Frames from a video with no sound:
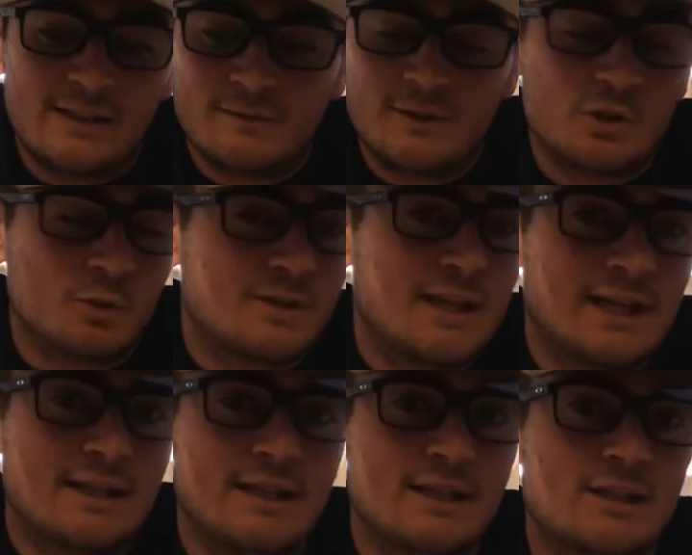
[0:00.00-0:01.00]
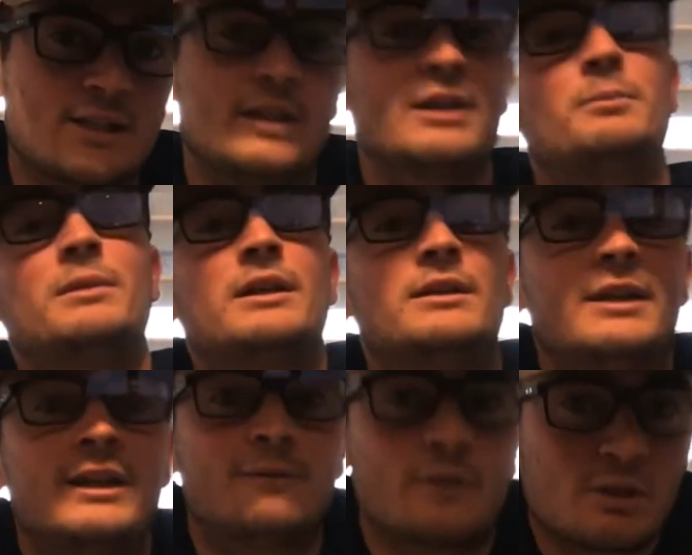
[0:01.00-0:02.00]
individual techniques is going to be the
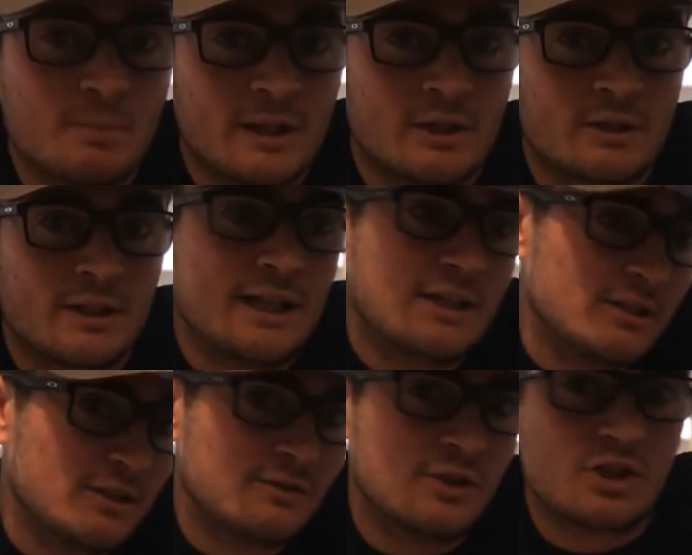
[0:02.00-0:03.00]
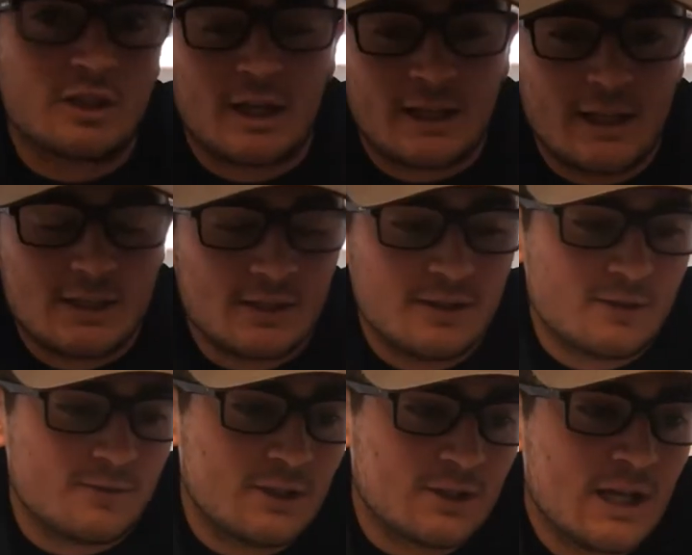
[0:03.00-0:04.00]
difference maker in catching these fish and not catching
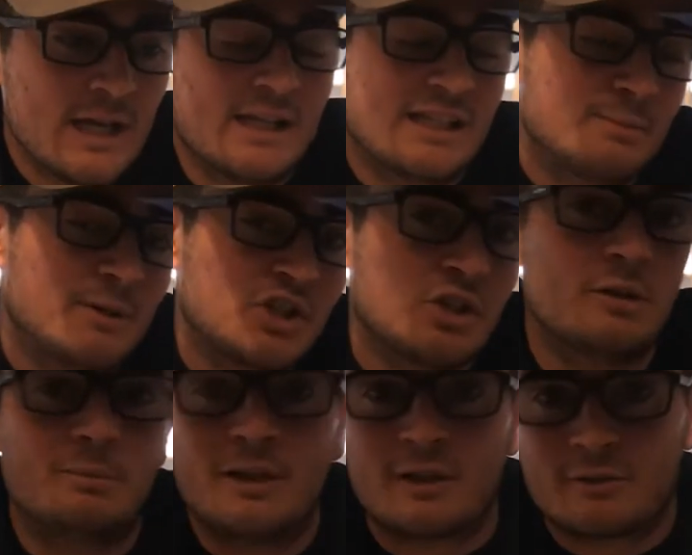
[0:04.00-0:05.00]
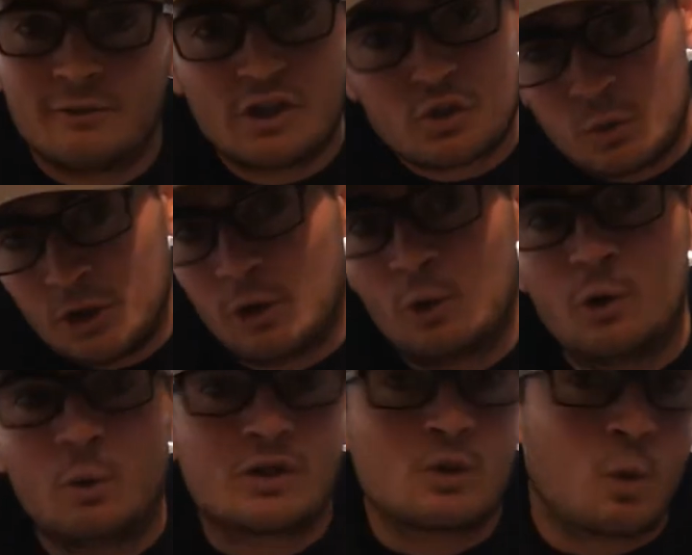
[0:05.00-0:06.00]
these fish, especially the bigger fish. When you're going
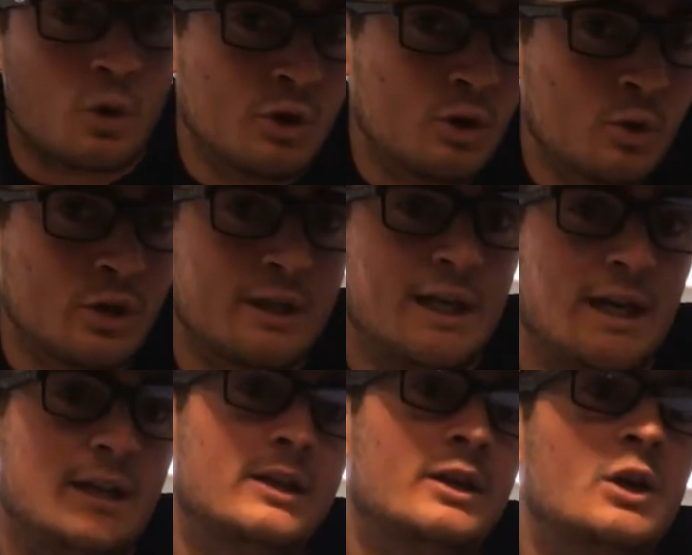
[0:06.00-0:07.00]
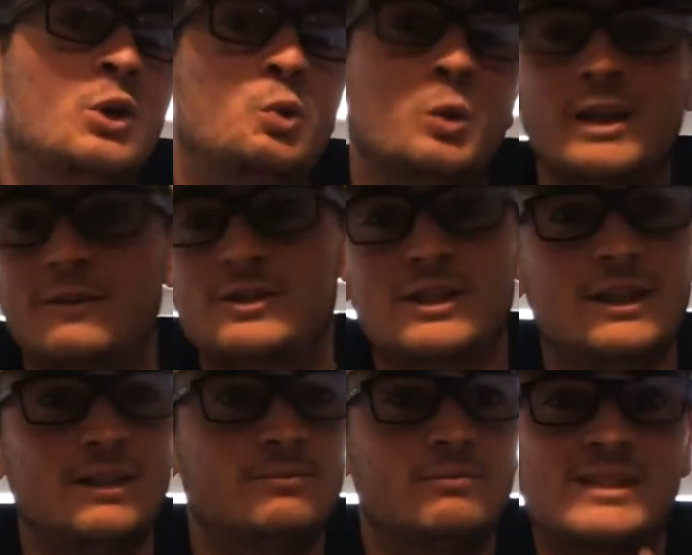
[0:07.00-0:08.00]
to a saguaro or a canyon, when they've
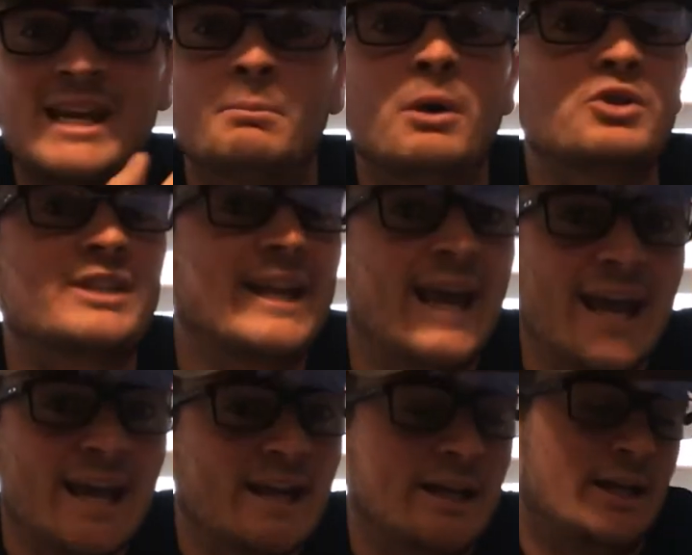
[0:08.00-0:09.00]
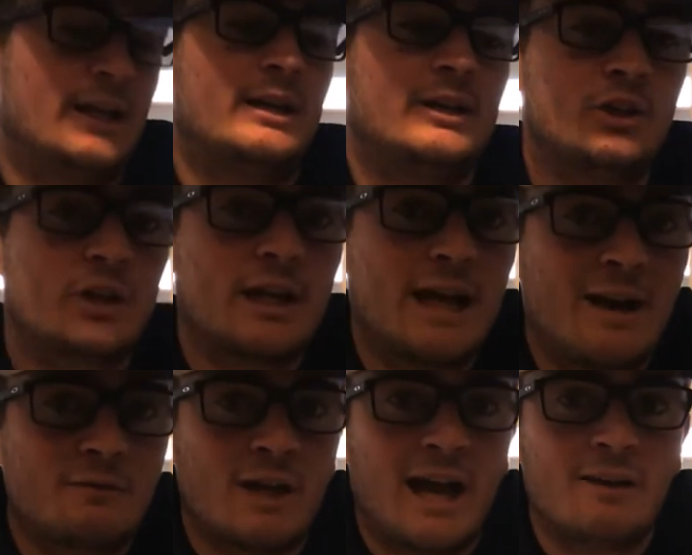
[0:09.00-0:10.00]
seen 10 boats a day, you're going to
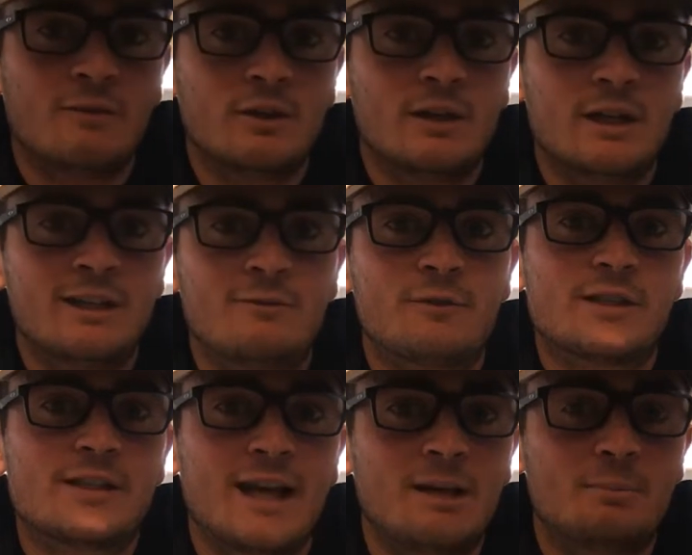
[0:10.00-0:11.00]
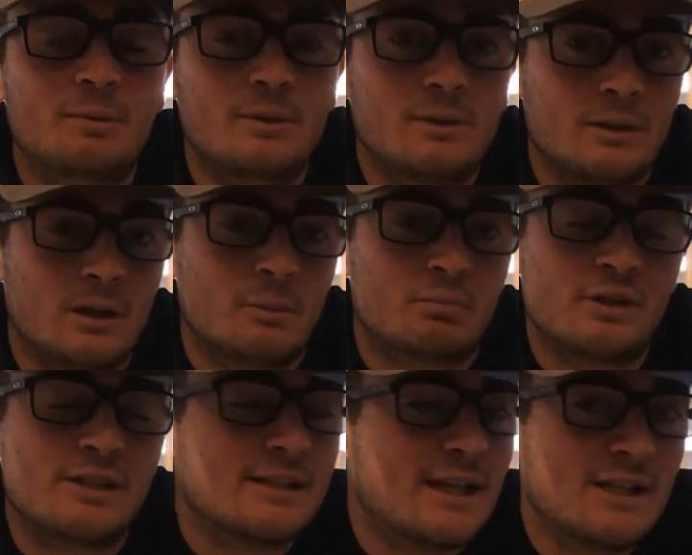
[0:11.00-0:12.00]
have a different type
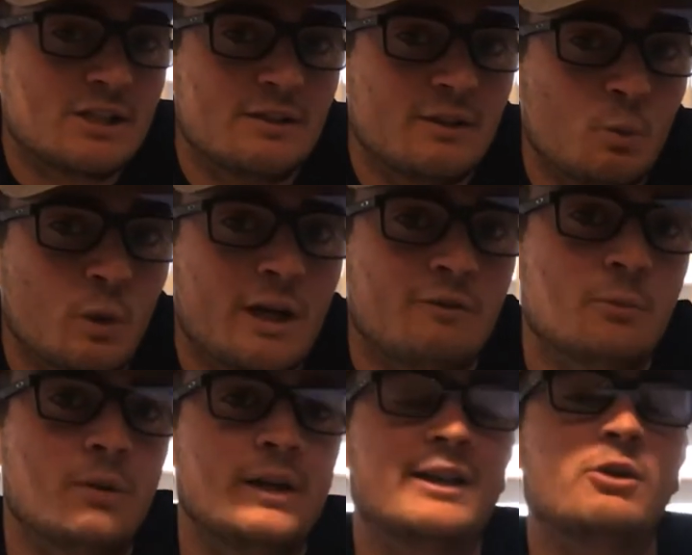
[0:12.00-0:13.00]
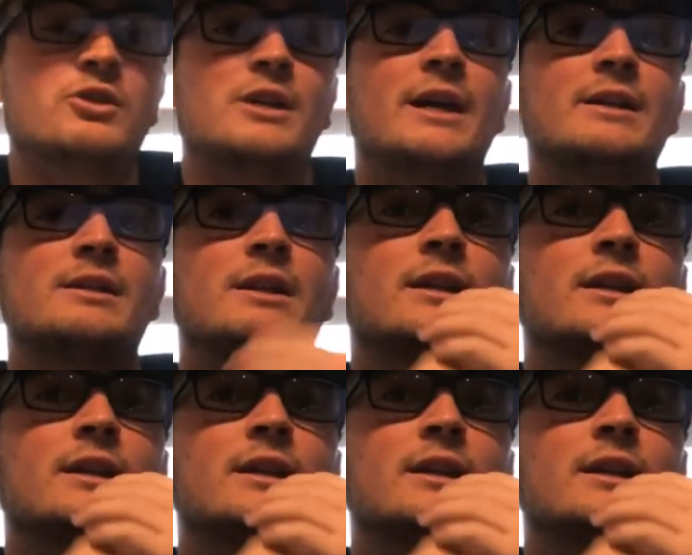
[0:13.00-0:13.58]
presentation than what everybody else has.